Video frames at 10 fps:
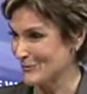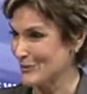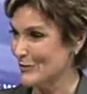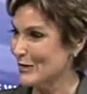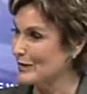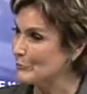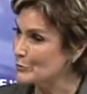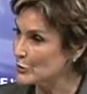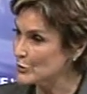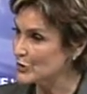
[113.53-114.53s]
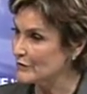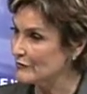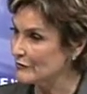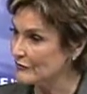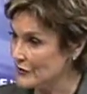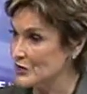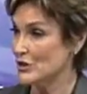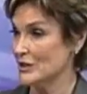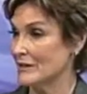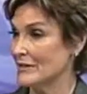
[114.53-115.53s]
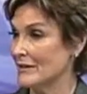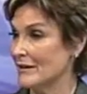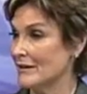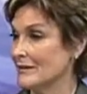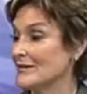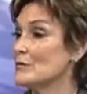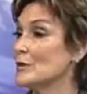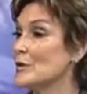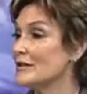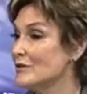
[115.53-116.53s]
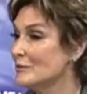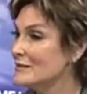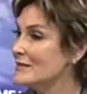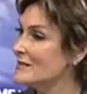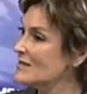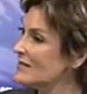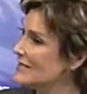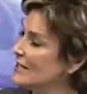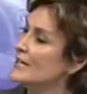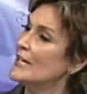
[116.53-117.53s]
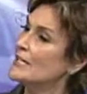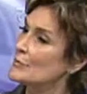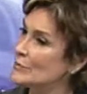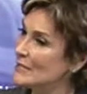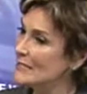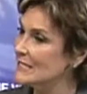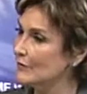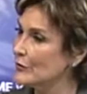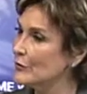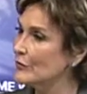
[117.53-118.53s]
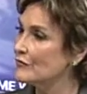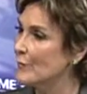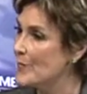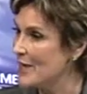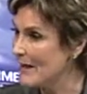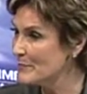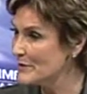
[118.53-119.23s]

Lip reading: You know, they get pushed to the fringes, they experience homelessness, and then it's really difficult from that